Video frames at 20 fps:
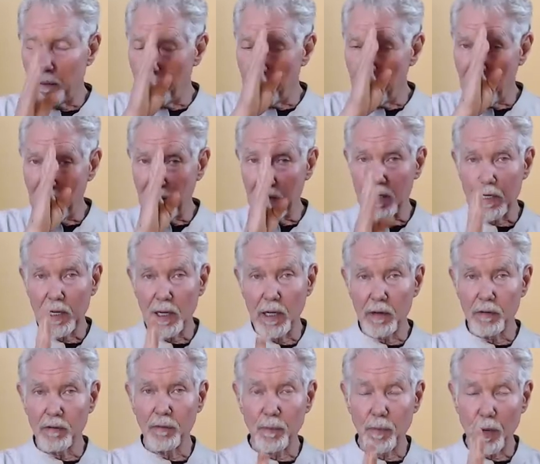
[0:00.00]

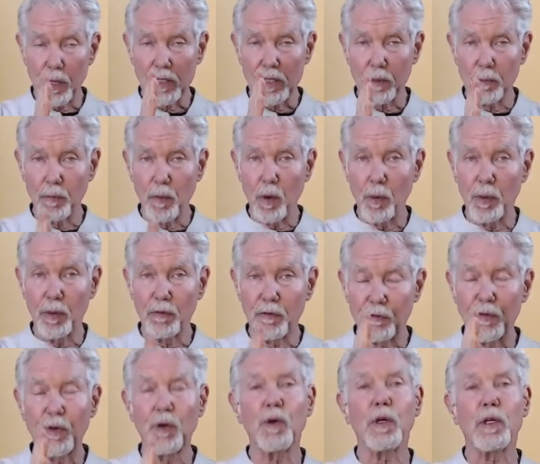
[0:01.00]
meditative present moment
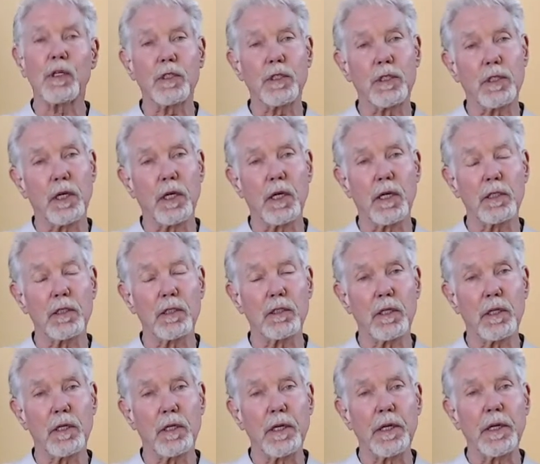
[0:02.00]
focus
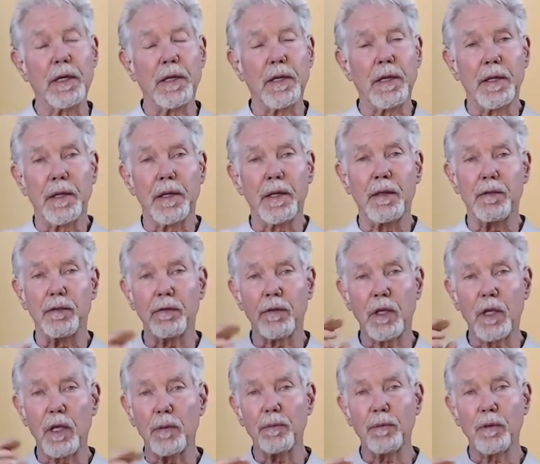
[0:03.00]
does is
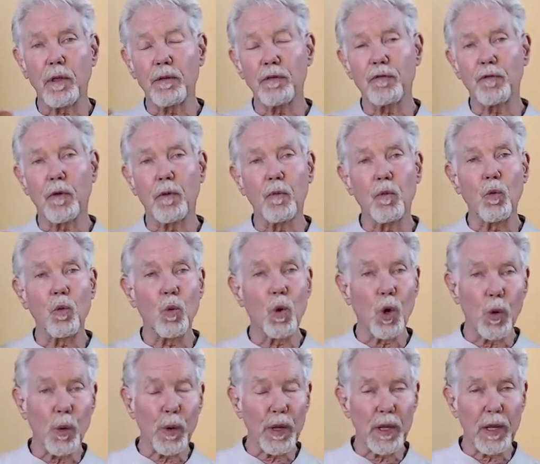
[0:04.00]
keeps us from
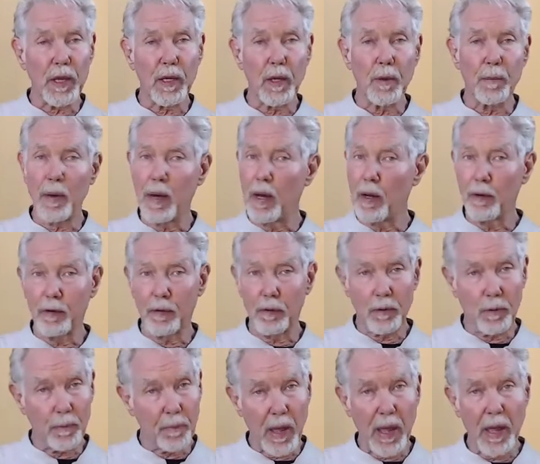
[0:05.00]
worrying about
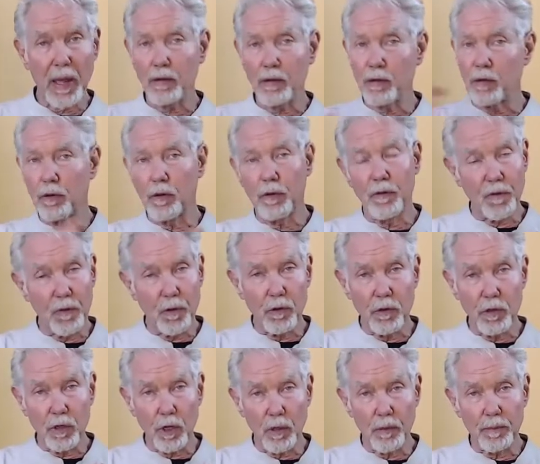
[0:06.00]
the past or the
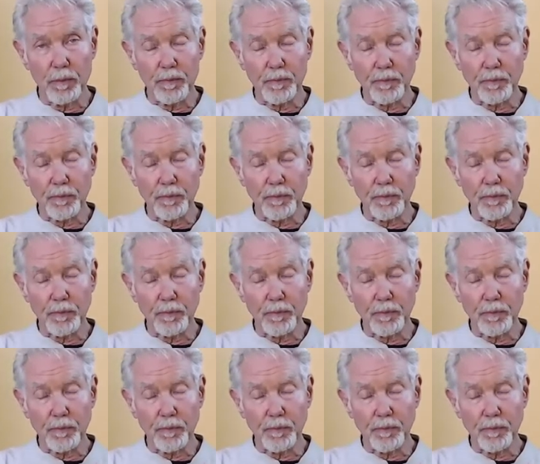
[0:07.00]
future.